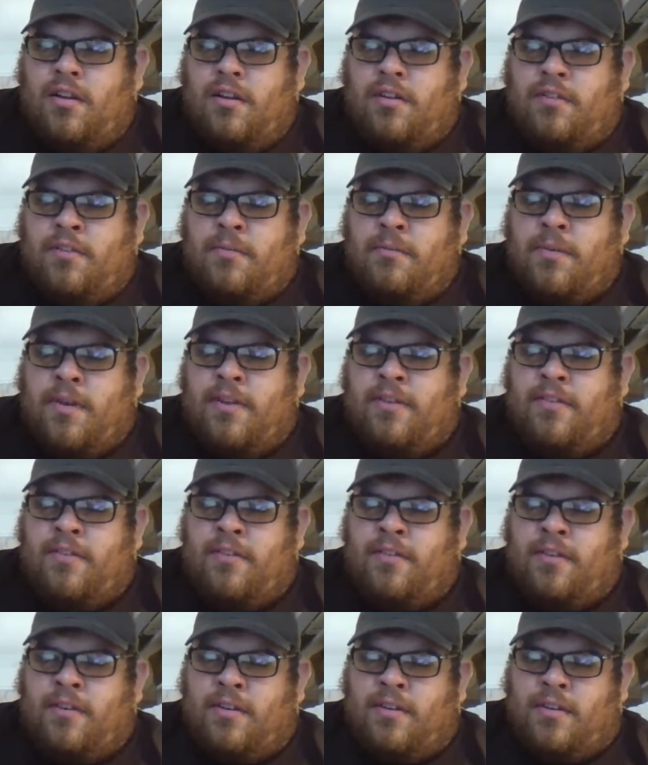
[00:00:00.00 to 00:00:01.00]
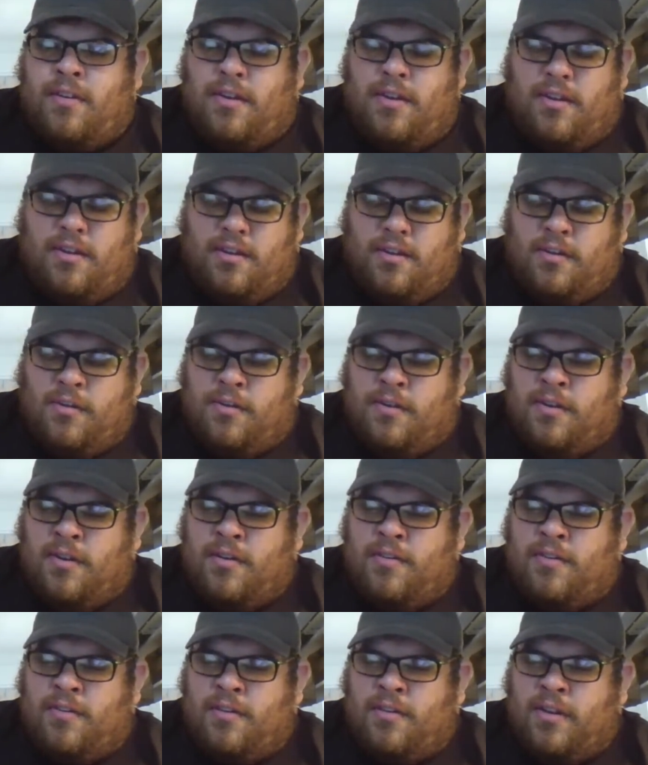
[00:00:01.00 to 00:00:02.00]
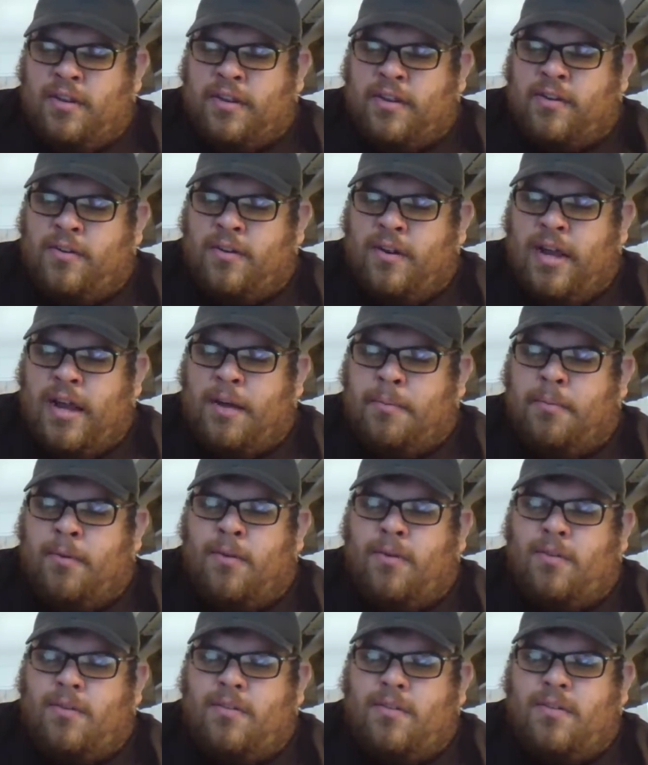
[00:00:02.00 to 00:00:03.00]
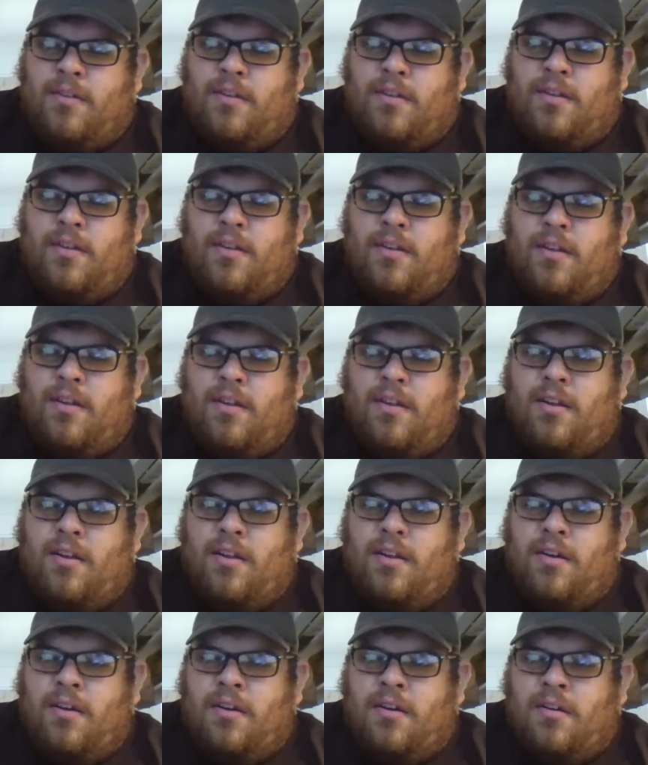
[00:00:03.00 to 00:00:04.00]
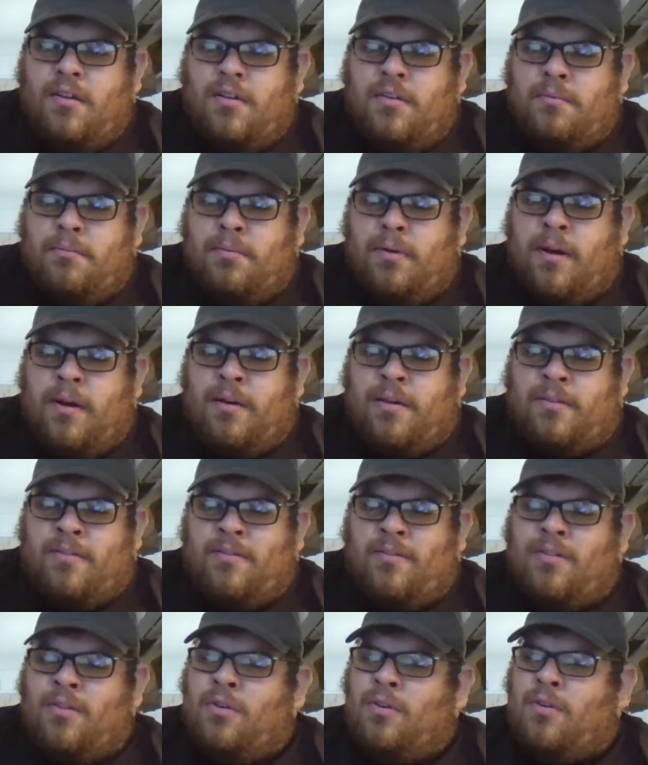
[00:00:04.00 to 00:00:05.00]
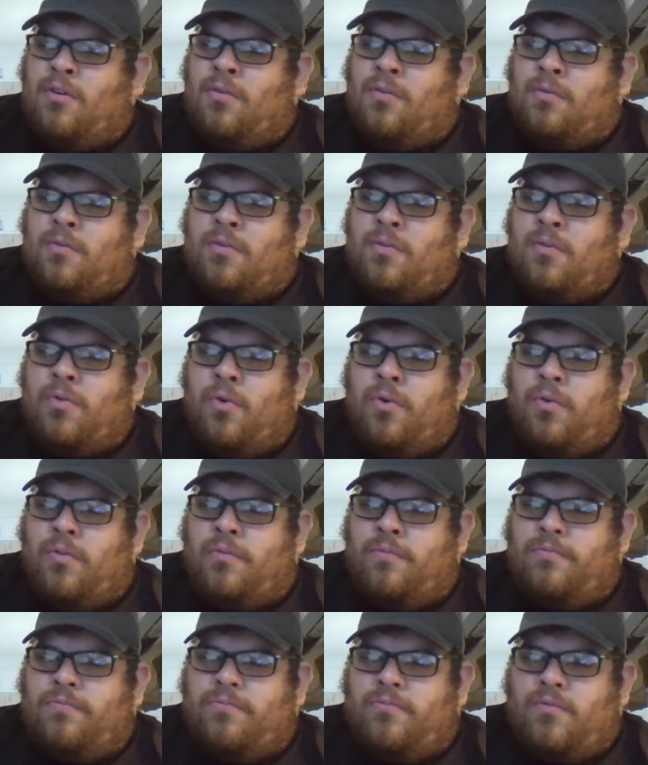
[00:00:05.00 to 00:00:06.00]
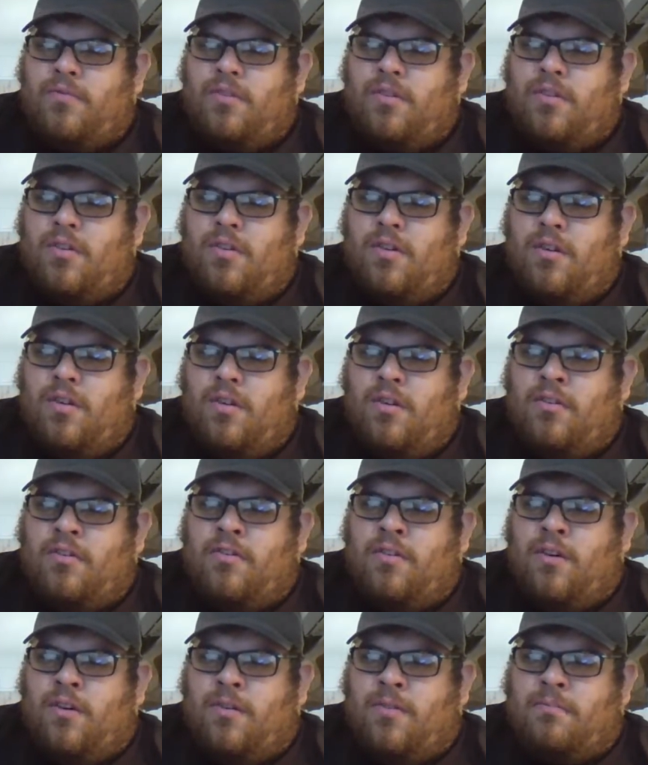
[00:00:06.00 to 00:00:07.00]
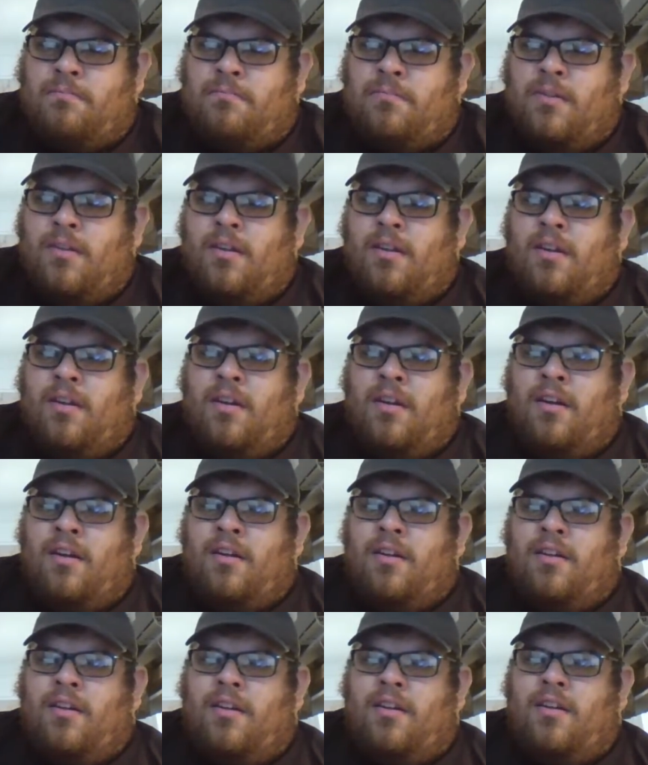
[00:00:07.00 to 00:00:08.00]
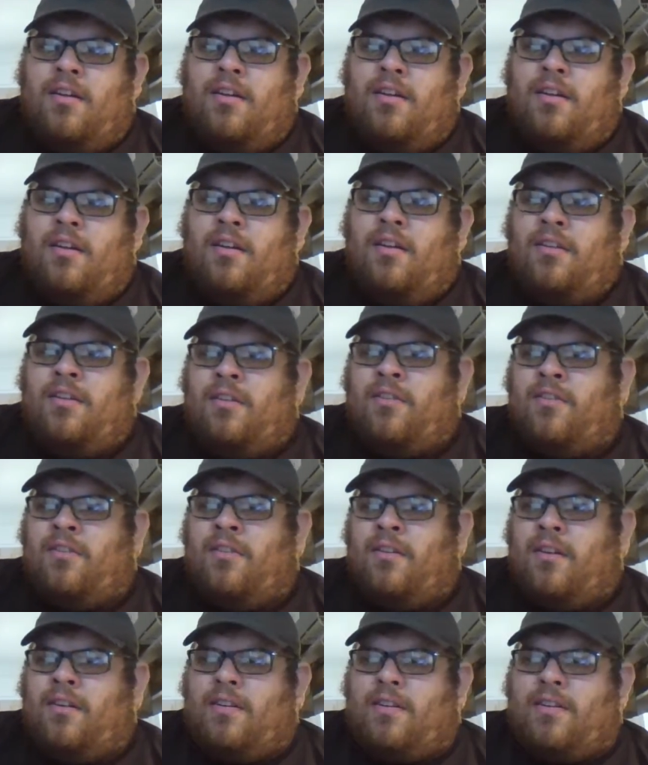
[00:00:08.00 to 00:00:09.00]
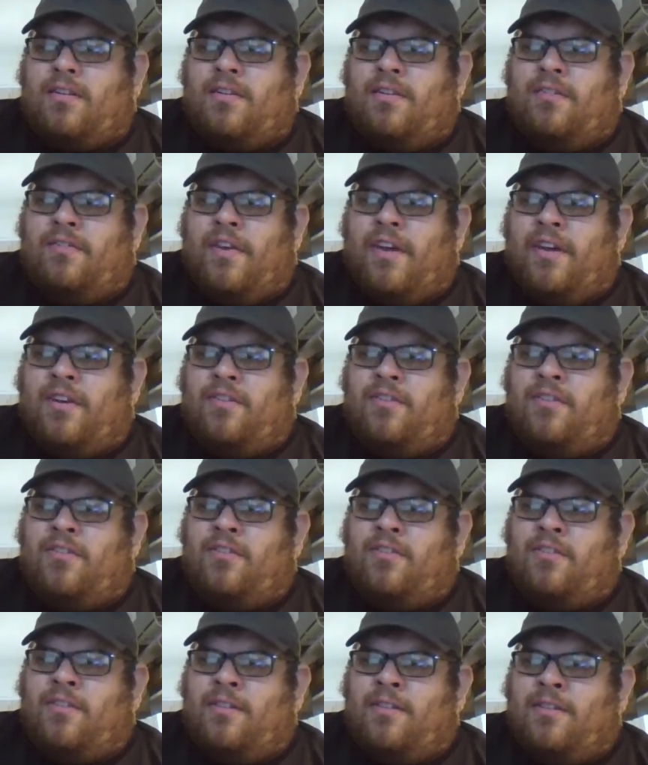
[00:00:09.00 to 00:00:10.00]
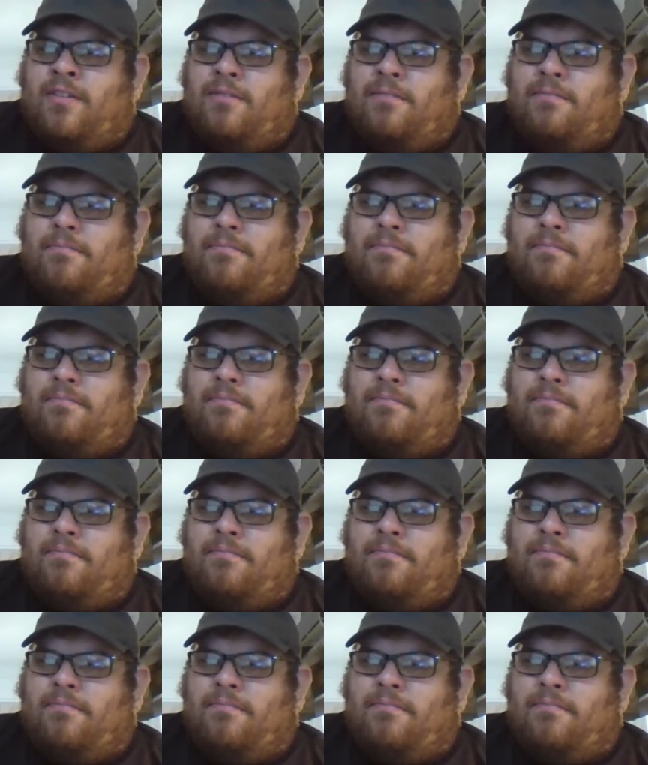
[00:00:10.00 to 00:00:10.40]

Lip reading: some cases, you could even link your Apple products to Google. So there's a lot of good advantages to it.